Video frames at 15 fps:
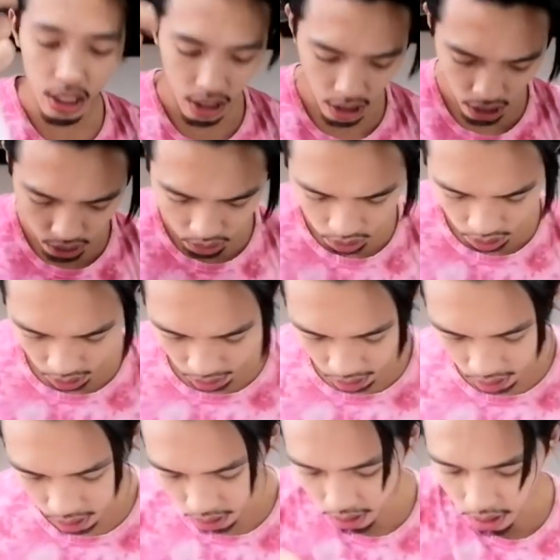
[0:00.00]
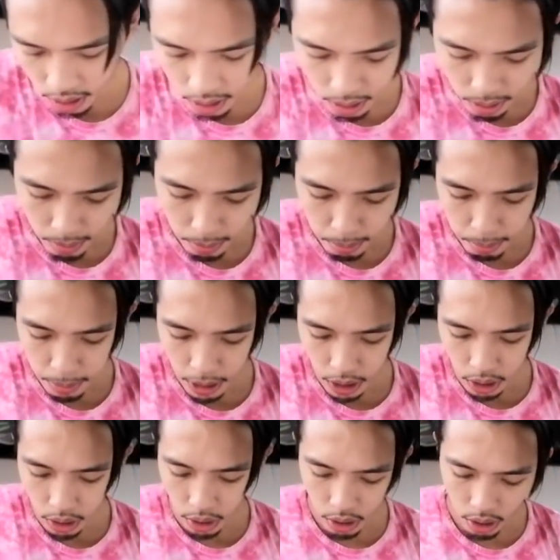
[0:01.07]
siya sa ano niya.
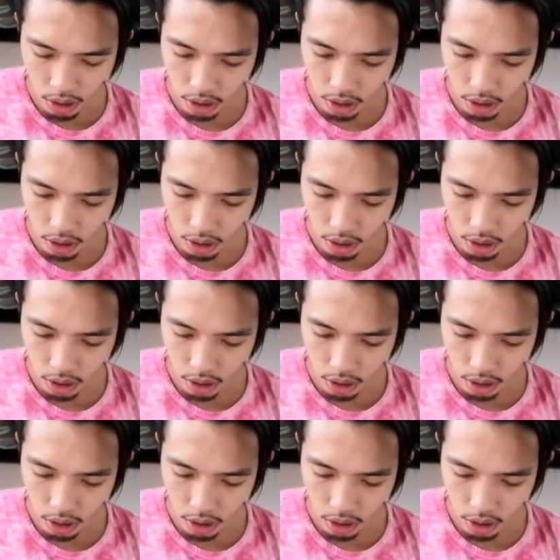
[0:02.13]
Pero